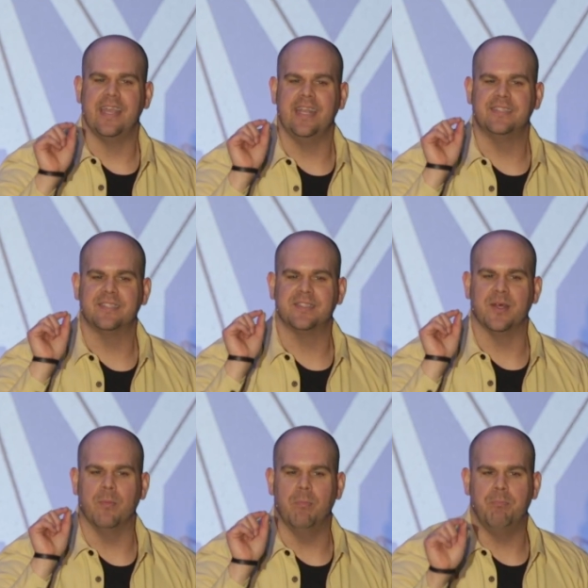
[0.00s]
It's
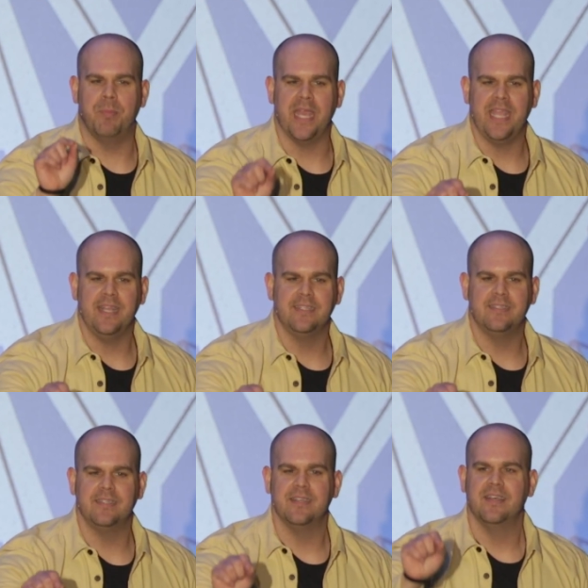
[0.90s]
the
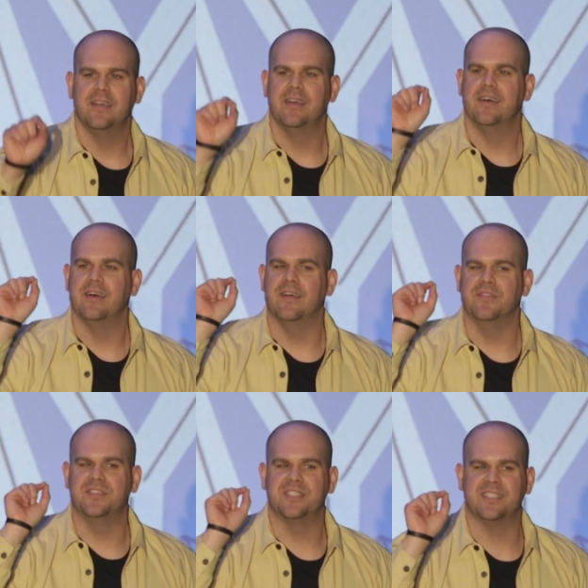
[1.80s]
bait
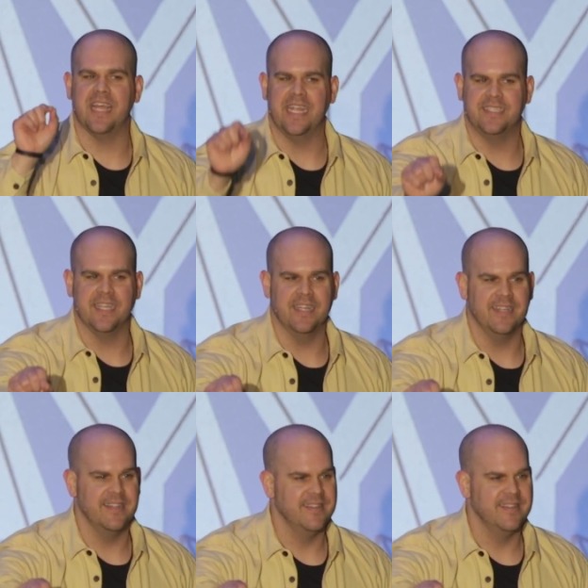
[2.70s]
of Satan.